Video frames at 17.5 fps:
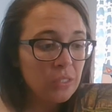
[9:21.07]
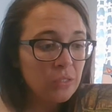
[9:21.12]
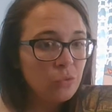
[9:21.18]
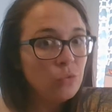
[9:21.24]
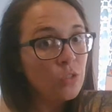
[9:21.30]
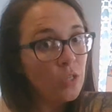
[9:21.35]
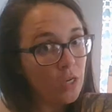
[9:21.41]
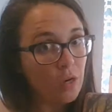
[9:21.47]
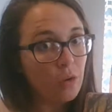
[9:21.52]

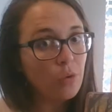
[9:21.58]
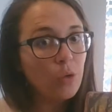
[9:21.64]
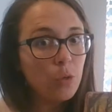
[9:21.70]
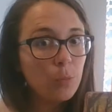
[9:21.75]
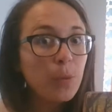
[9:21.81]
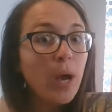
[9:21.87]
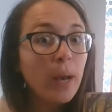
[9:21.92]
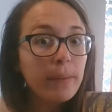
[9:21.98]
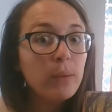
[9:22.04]
No,
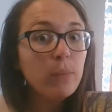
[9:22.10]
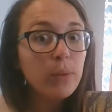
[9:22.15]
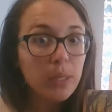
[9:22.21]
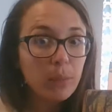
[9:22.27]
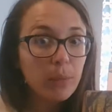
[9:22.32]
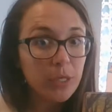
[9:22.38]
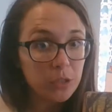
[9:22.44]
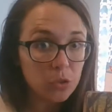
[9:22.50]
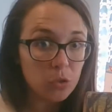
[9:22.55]
you'd probably want
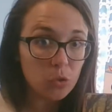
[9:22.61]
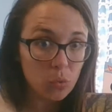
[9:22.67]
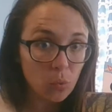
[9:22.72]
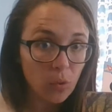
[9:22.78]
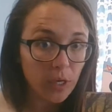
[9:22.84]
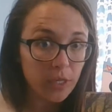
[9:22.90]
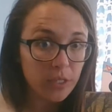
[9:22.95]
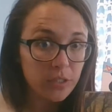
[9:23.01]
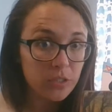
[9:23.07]
to wear
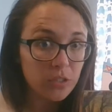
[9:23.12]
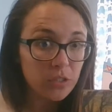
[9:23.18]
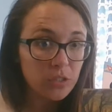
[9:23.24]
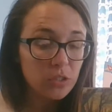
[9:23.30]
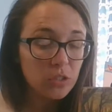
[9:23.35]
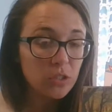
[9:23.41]
shorts.